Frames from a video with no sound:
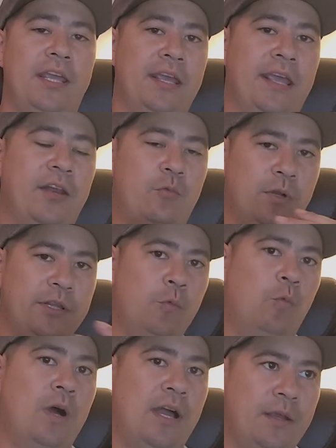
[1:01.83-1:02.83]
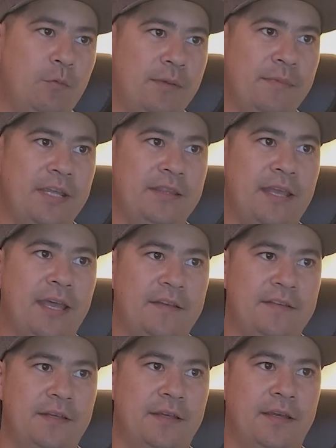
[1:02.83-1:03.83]
and really why we made
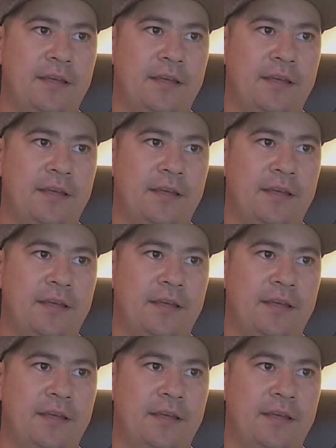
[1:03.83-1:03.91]
that